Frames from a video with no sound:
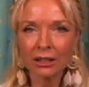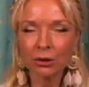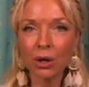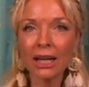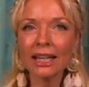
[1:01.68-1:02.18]

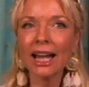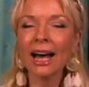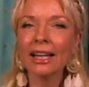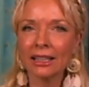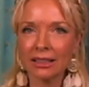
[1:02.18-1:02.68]
to
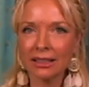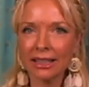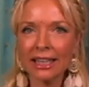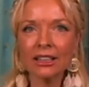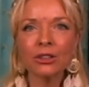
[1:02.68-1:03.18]
align
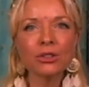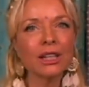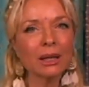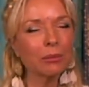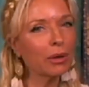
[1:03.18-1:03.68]
into
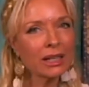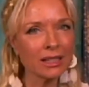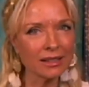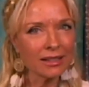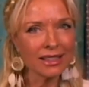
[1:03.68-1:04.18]
that
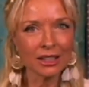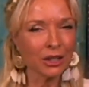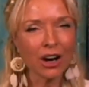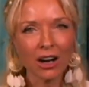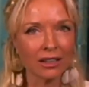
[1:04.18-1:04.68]
presence in
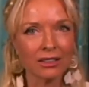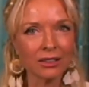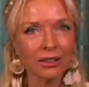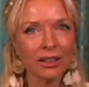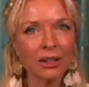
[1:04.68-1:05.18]
your
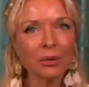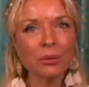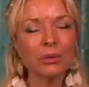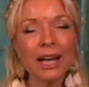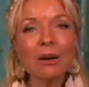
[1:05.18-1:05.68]
heart,
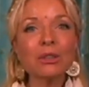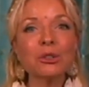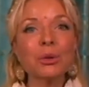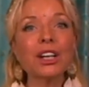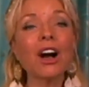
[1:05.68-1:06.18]
that
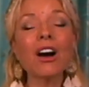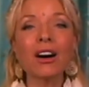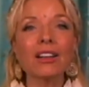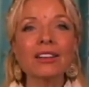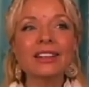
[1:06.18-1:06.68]
which we
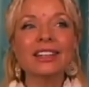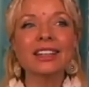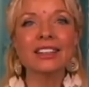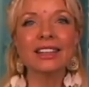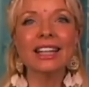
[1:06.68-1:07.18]
call
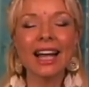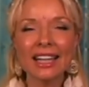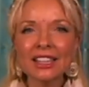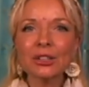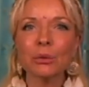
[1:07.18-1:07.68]
the
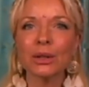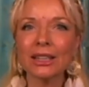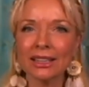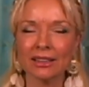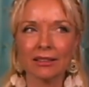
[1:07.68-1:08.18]
light
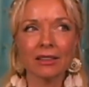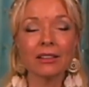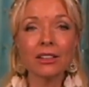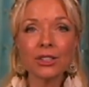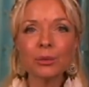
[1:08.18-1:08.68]
within,
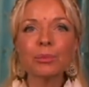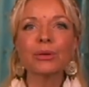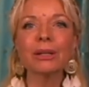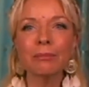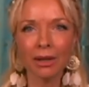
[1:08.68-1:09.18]
the
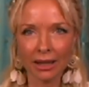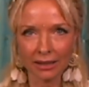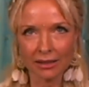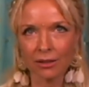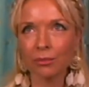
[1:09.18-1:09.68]
supreme
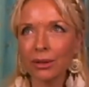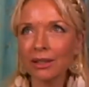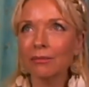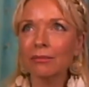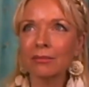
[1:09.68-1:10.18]
light.
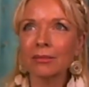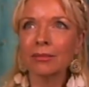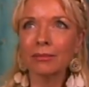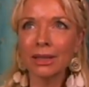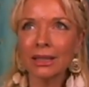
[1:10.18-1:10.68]
Supreme
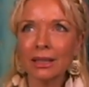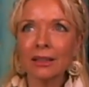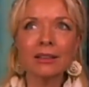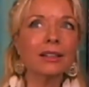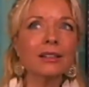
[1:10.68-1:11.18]

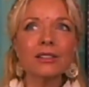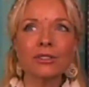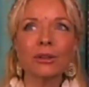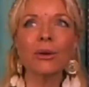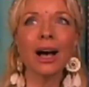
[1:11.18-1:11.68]
meaning there is
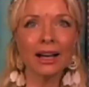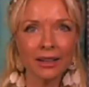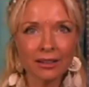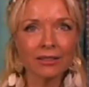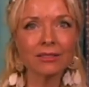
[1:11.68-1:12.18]
no
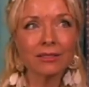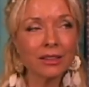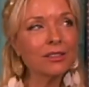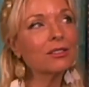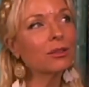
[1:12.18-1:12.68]
higher,
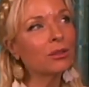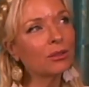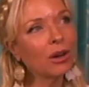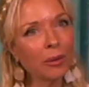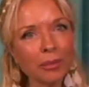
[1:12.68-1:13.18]
there is
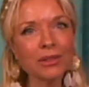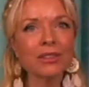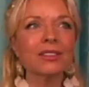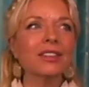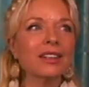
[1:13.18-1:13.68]
no
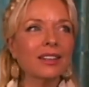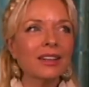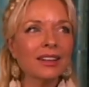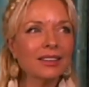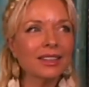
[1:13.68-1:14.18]
opposite,
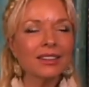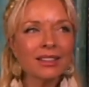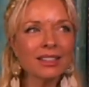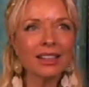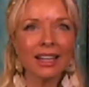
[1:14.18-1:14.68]
there
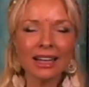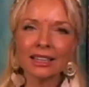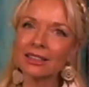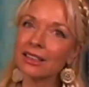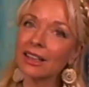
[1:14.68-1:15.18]
is a
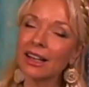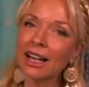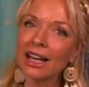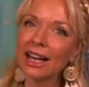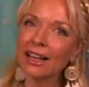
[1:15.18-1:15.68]
light.
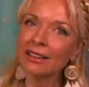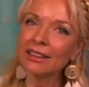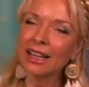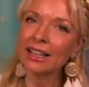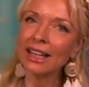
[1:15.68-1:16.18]
And
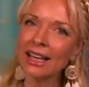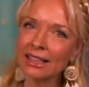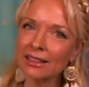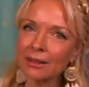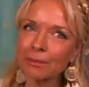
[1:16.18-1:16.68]
a
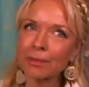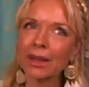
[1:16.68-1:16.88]
light,